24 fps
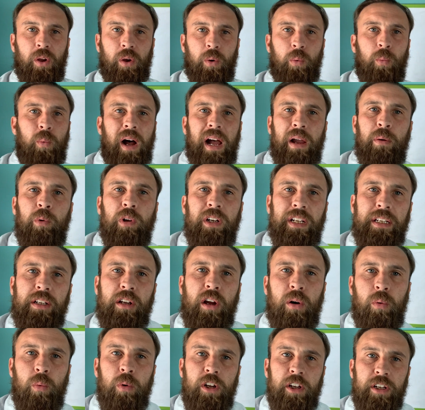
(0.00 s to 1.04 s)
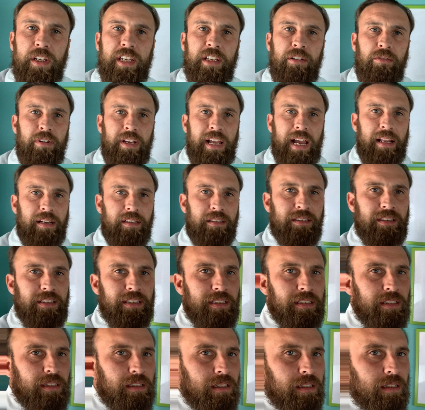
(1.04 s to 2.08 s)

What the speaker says: why will it not work in reality?